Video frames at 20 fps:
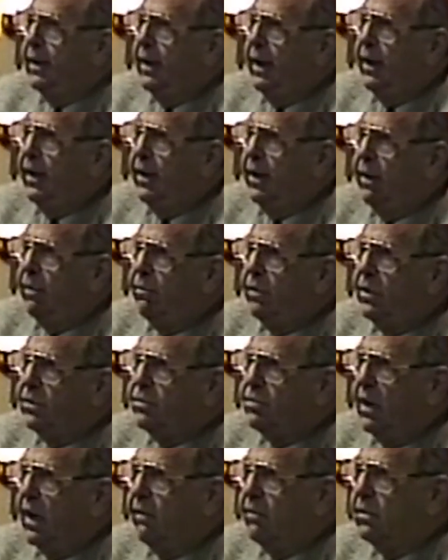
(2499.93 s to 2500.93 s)
and then we
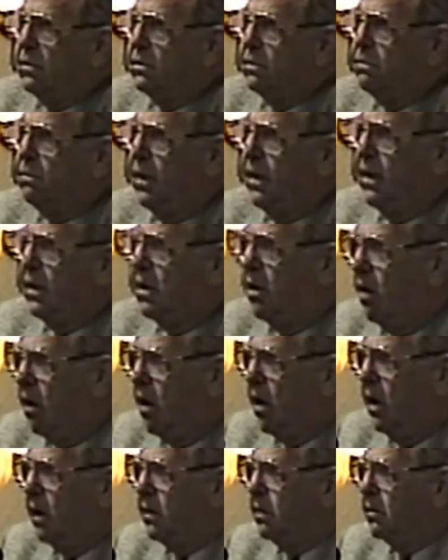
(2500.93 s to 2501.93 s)
traveled by
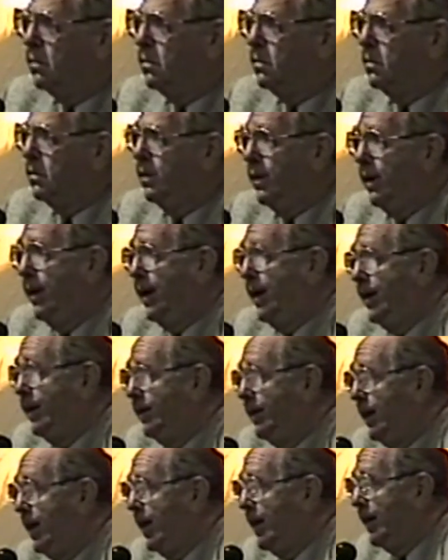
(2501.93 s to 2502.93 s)
cart I
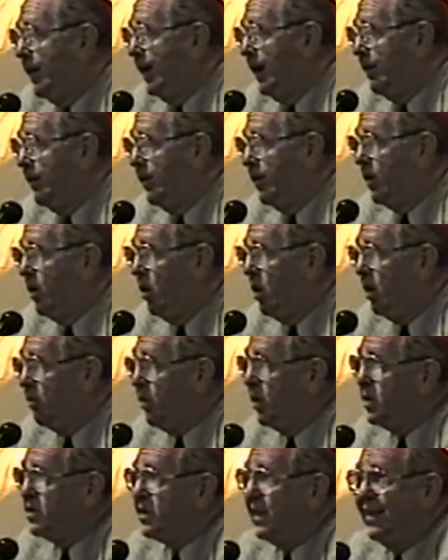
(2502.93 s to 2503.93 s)
had to get in the car
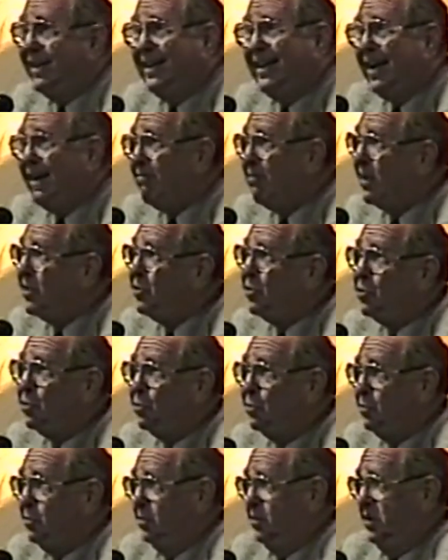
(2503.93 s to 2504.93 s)
because I didn't have my
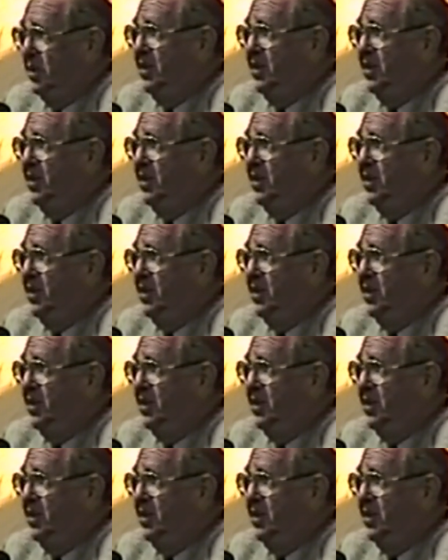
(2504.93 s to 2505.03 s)
shoes.